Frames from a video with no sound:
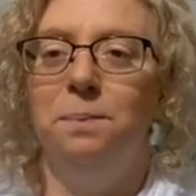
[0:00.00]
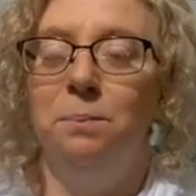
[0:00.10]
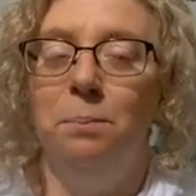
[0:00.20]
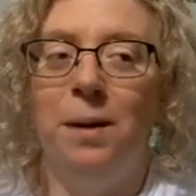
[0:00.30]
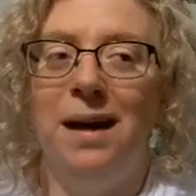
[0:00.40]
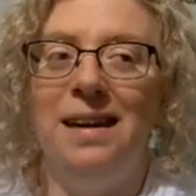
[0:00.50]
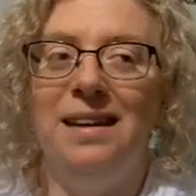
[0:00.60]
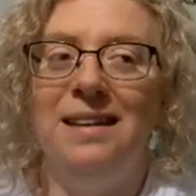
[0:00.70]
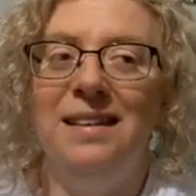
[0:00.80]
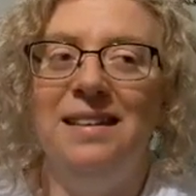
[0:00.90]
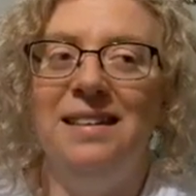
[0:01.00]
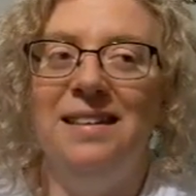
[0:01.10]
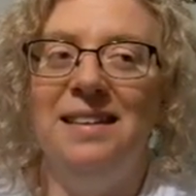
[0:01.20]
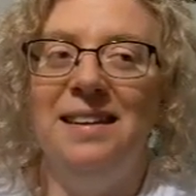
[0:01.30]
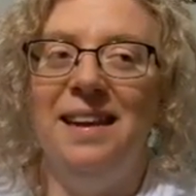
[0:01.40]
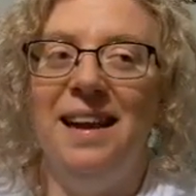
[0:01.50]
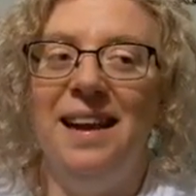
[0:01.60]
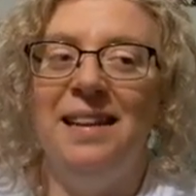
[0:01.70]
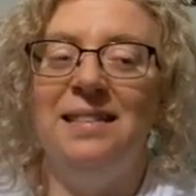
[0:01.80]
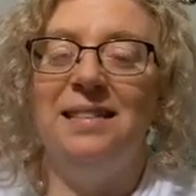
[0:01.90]
But
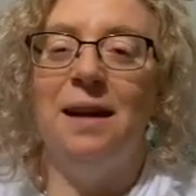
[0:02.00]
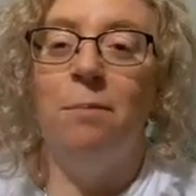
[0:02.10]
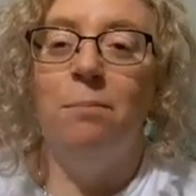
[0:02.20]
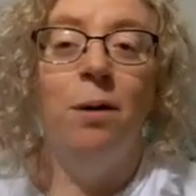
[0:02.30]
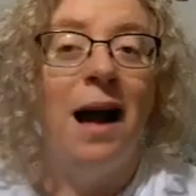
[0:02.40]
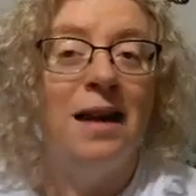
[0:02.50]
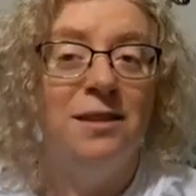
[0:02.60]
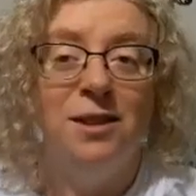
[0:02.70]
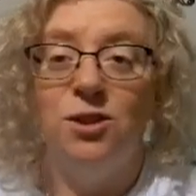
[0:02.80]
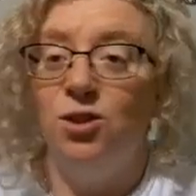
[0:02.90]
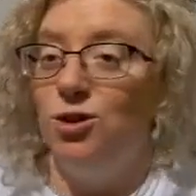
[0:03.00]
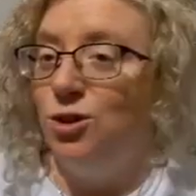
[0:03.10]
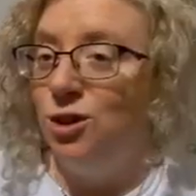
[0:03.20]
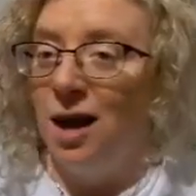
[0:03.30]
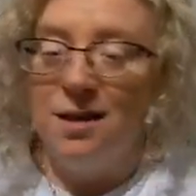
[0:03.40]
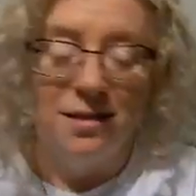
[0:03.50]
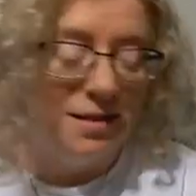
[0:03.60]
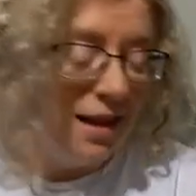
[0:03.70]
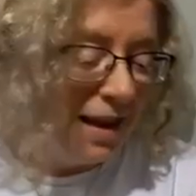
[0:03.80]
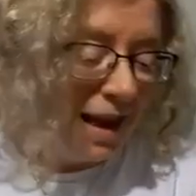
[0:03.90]
it's a practice just
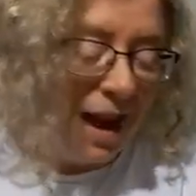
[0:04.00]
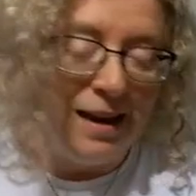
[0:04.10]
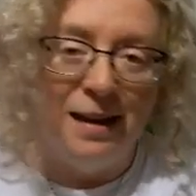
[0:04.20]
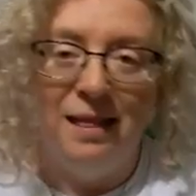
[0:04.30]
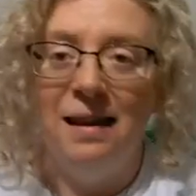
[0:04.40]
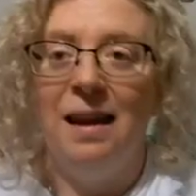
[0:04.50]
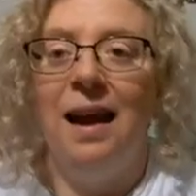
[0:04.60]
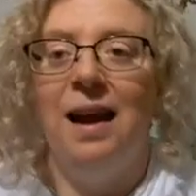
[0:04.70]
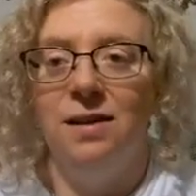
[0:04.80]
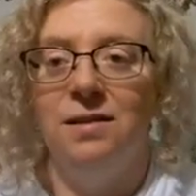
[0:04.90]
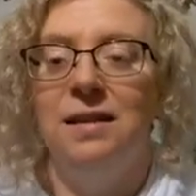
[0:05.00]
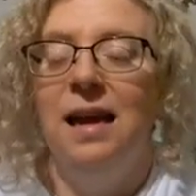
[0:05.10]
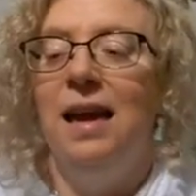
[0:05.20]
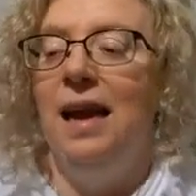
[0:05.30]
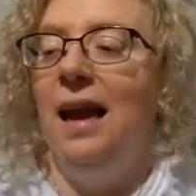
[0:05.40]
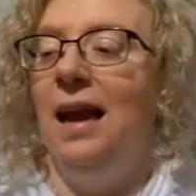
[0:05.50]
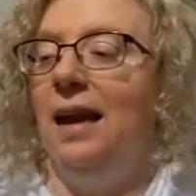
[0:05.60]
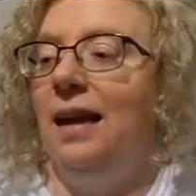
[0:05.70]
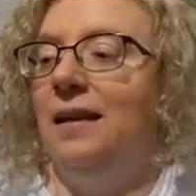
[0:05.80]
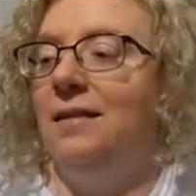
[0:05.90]
like anything else.
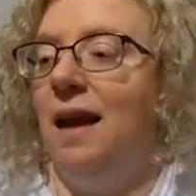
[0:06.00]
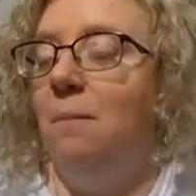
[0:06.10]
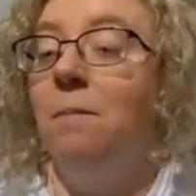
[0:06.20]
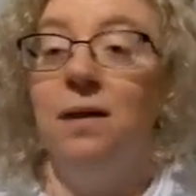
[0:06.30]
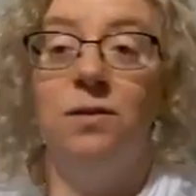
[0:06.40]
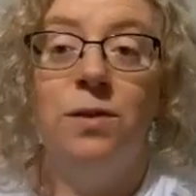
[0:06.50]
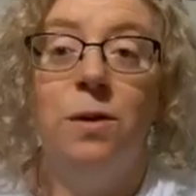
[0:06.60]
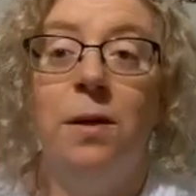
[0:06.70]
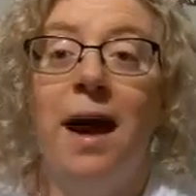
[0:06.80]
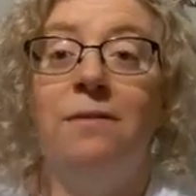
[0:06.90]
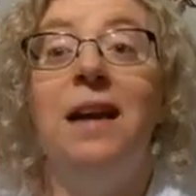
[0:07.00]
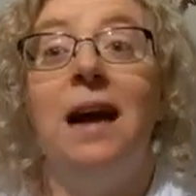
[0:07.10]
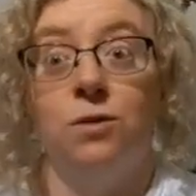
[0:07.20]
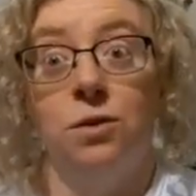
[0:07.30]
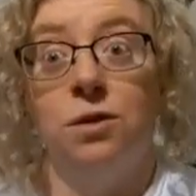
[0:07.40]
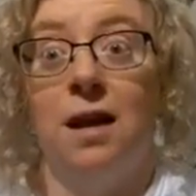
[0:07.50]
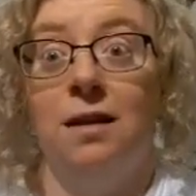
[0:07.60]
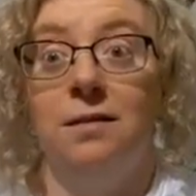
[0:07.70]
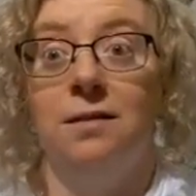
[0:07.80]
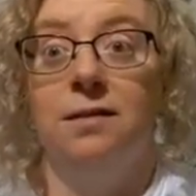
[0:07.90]
It is a muscle that we have to
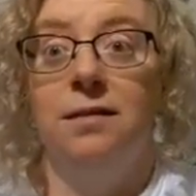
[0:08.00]
exercise.